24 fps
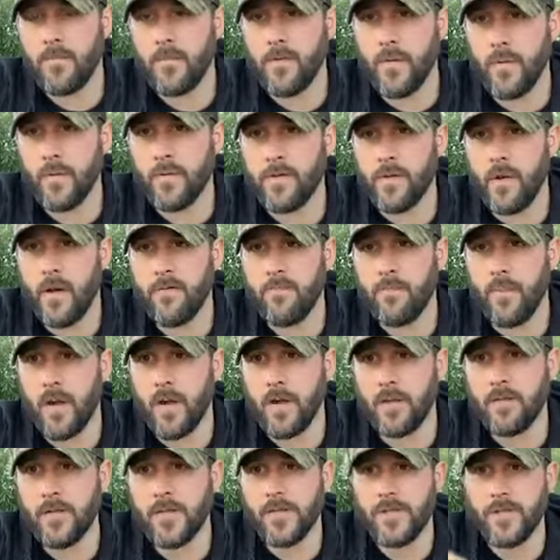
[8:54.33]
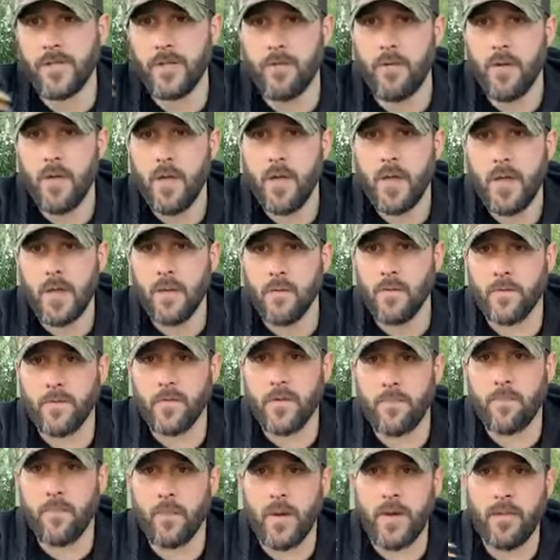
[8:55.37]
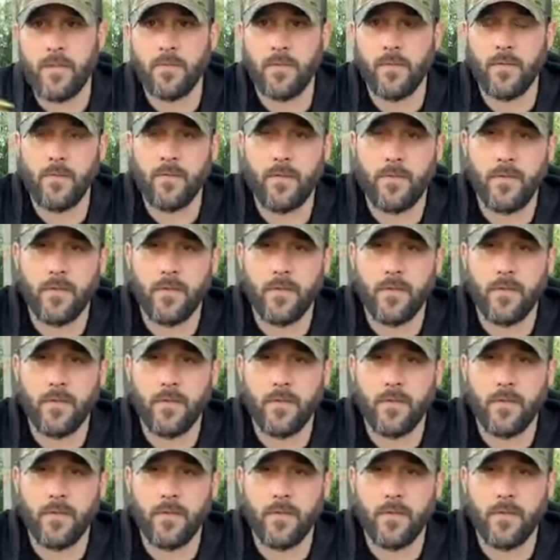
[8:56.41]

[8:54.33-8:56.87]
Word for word: you know soft body tissue, it will zip right through.